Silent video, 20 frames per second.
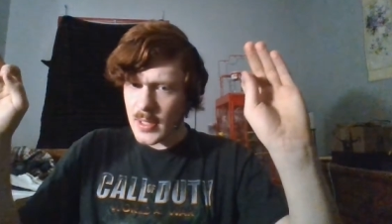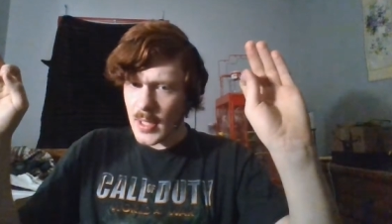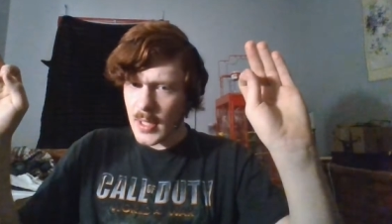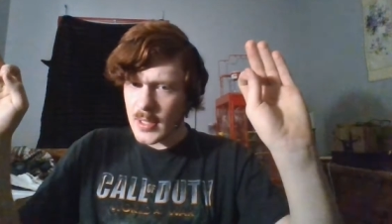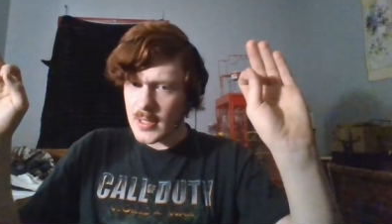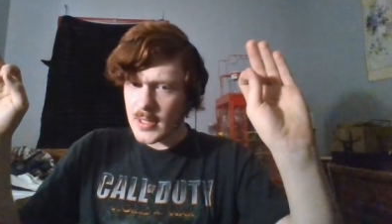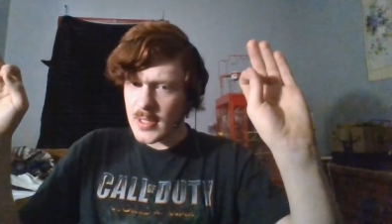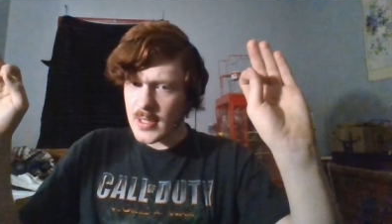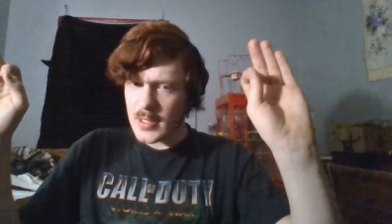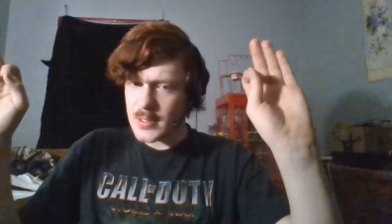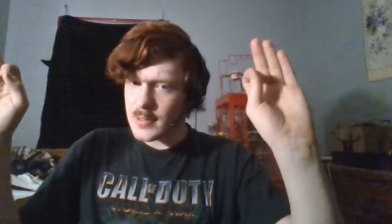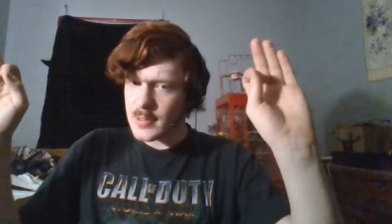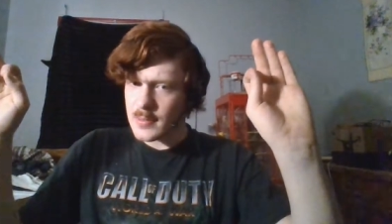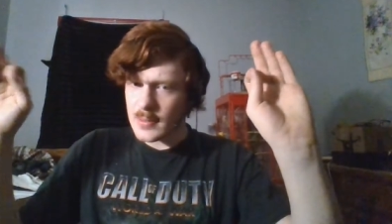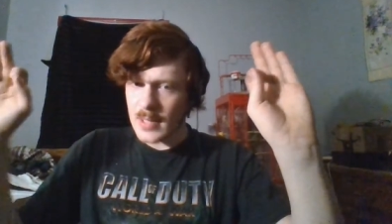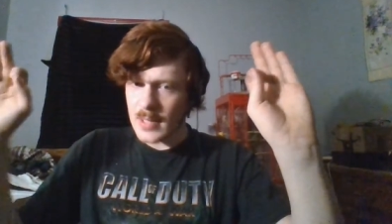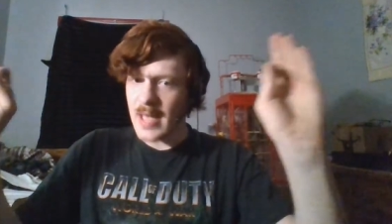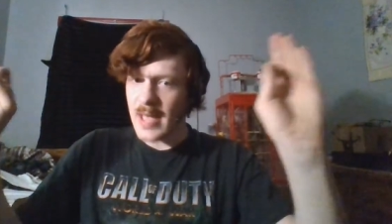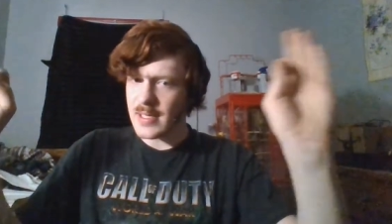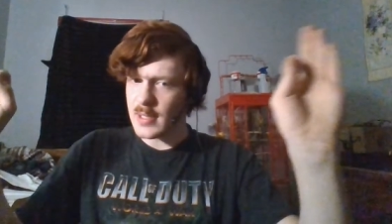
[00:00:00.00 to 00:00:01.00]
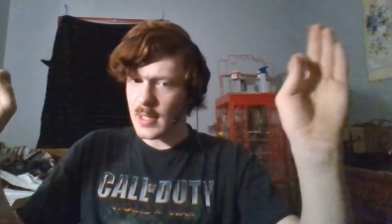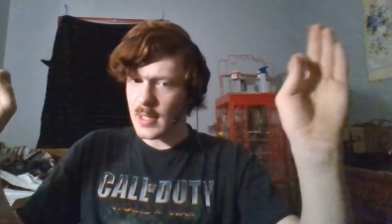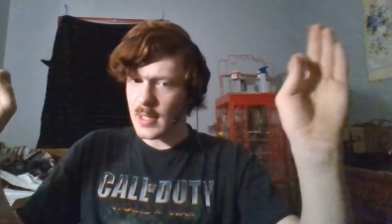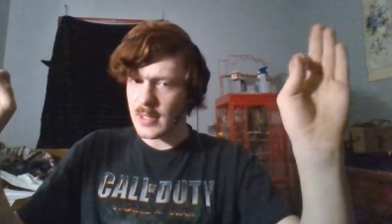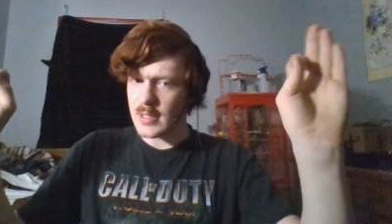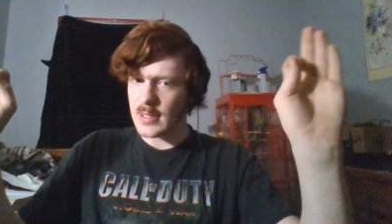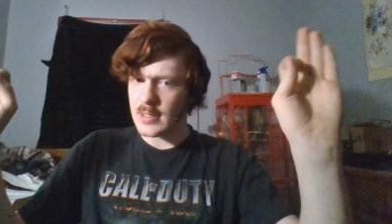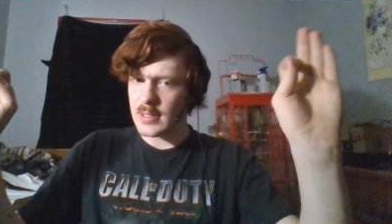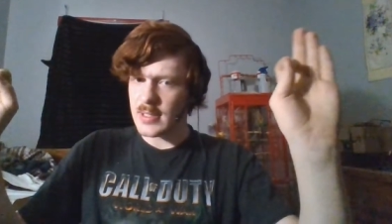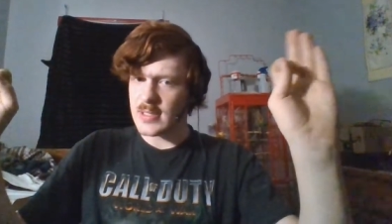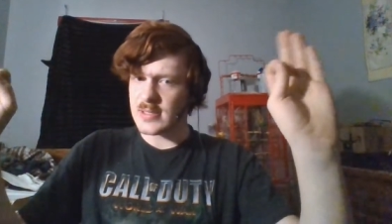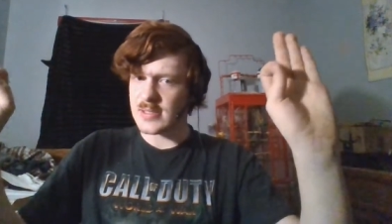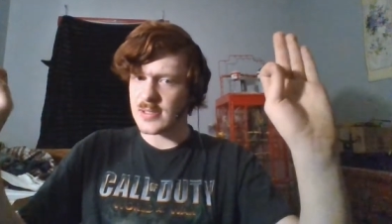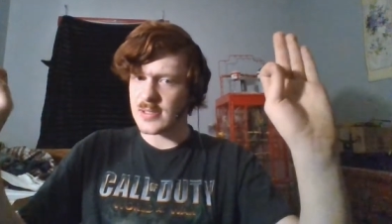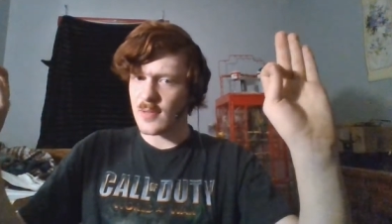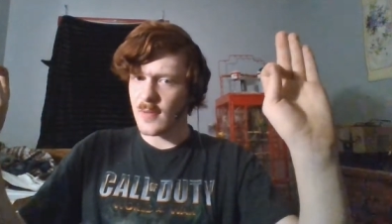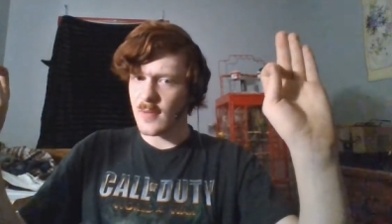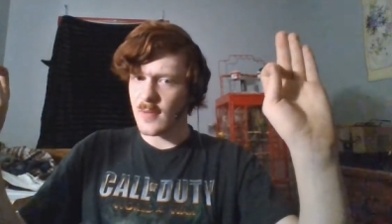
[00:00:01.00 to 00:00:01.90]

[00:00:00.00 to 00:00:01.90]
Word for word: anything like Achilles the